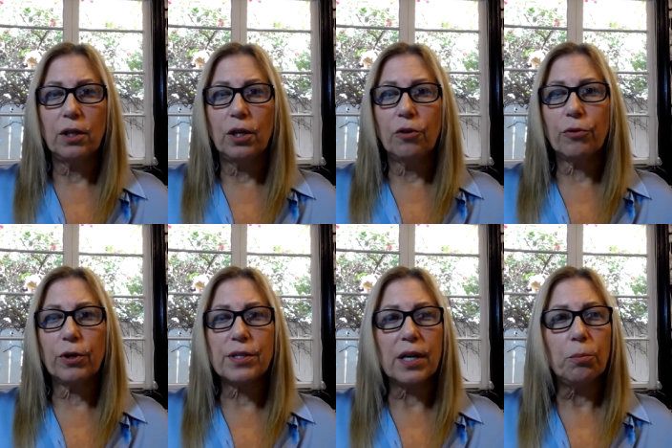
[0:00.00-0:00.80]
For
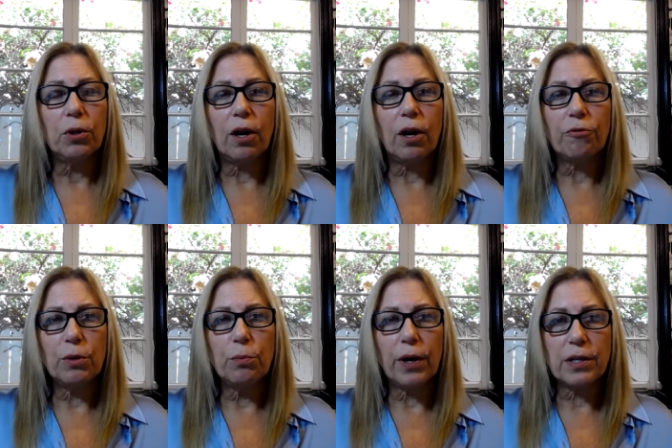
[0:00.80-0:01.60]
example, our free
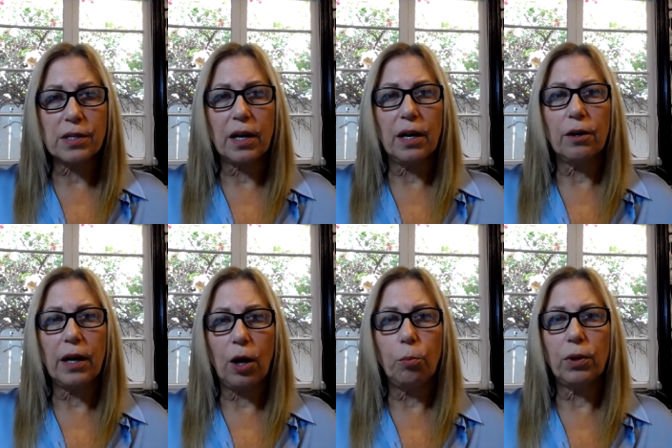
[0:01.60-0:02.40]
breast care
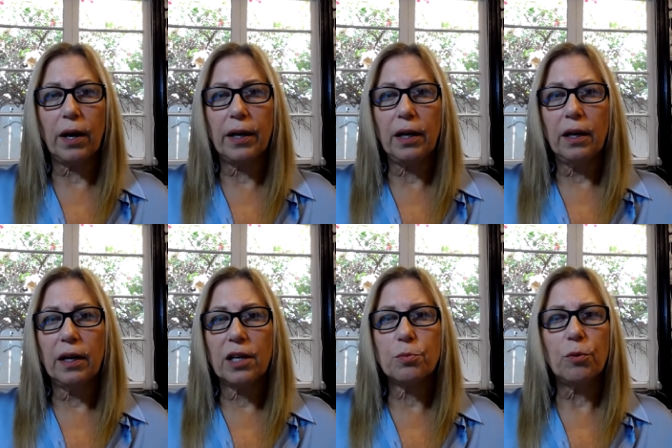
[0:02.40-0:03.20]
helpline
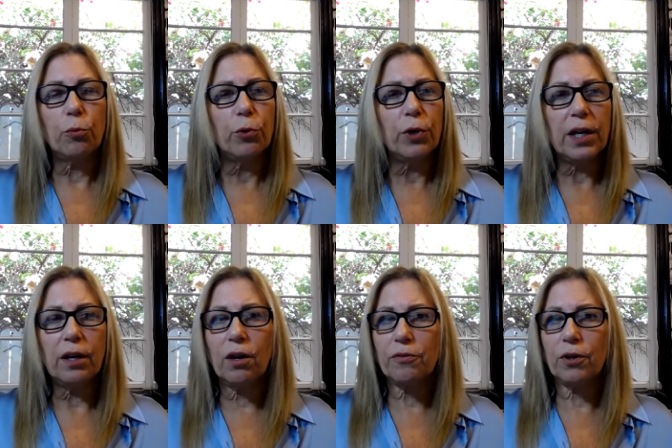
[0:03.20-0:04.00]
has been ringing
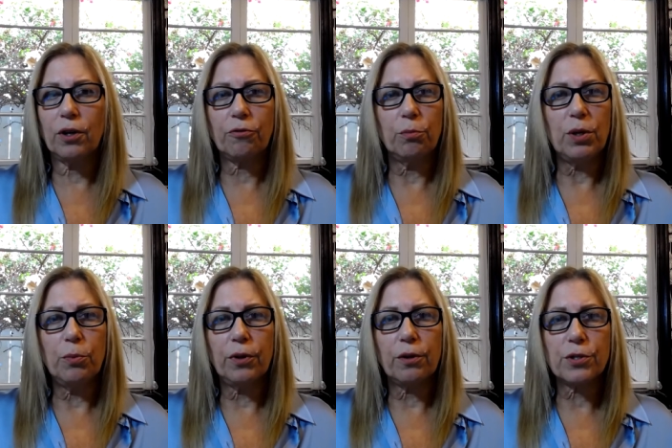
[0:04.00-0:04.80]
off the hook from people
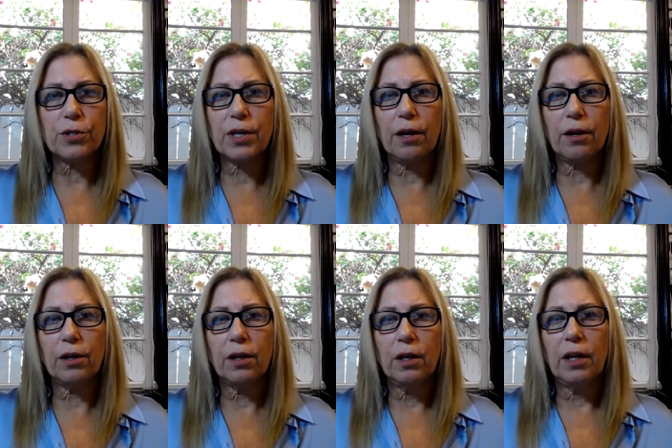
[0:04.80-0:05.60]
that are scared,
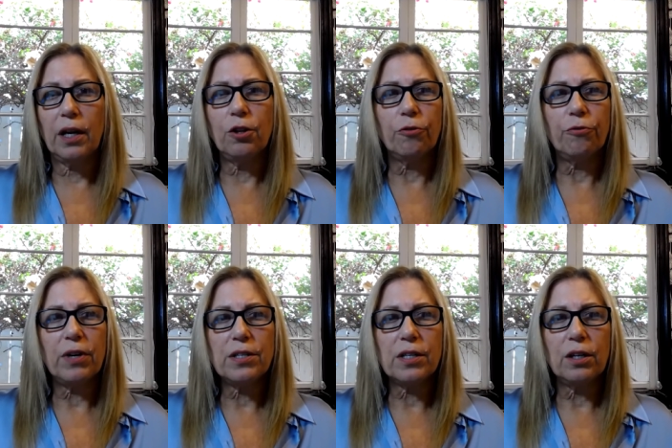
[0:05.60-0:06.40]
and they're
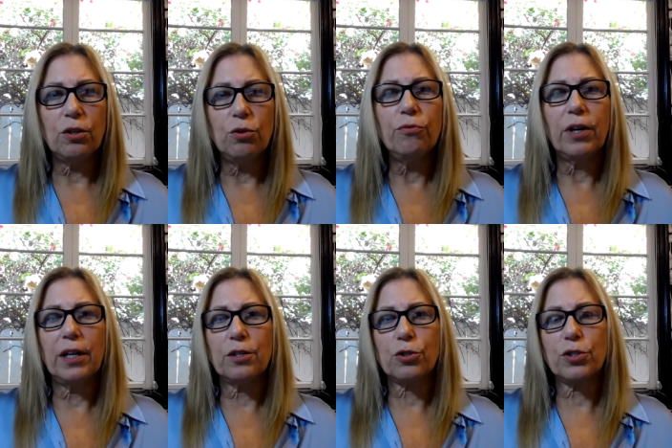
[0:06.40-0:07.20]
facing new
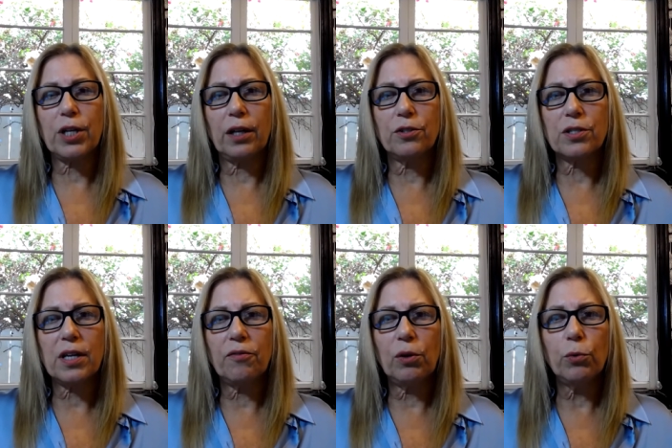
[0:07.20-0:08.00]
financial challenges,
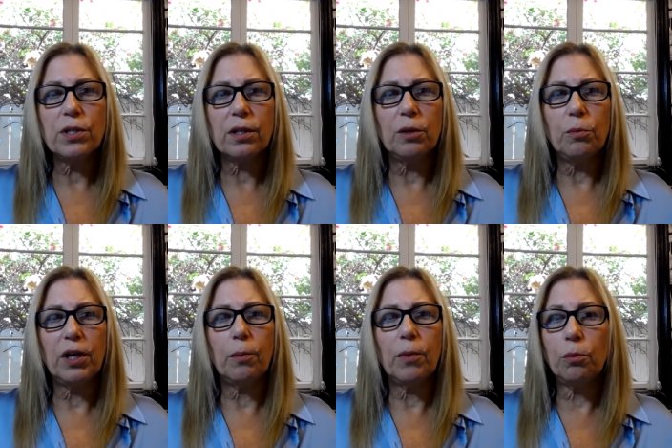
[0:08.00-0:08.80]
having recently
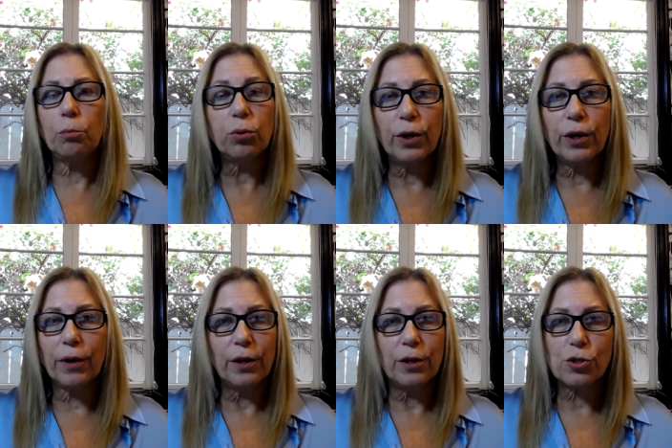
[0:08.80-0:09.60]
become unemployed or
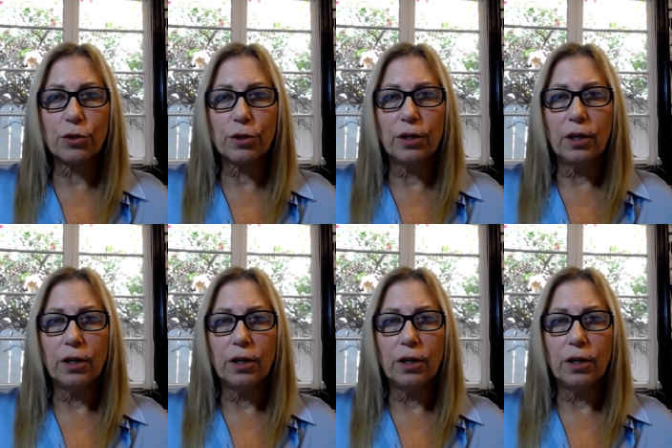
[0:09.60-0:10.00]
uninsured.